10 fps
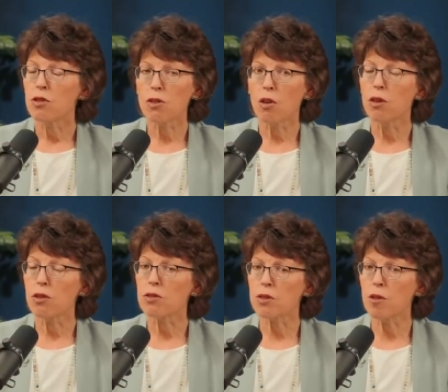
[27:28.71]
So
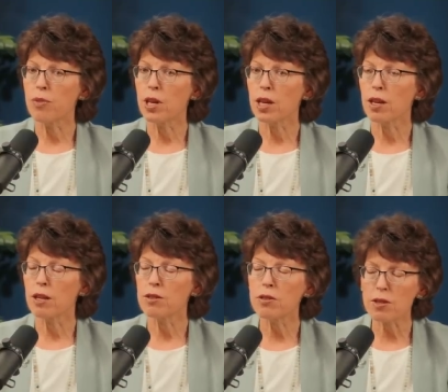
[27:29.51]
there's something
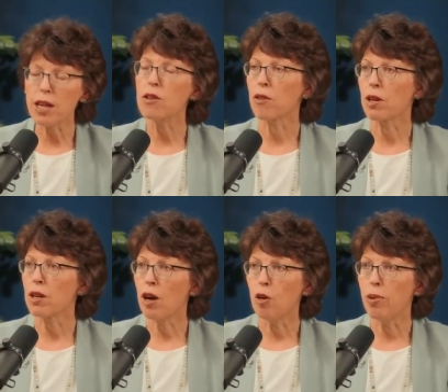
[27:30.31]

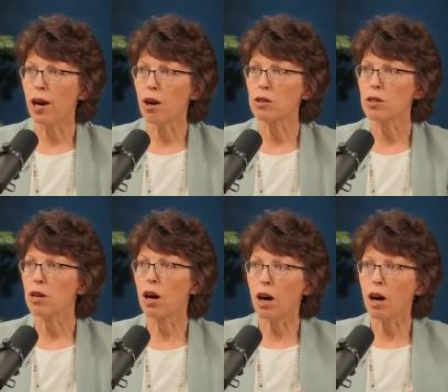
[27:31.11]
sacred about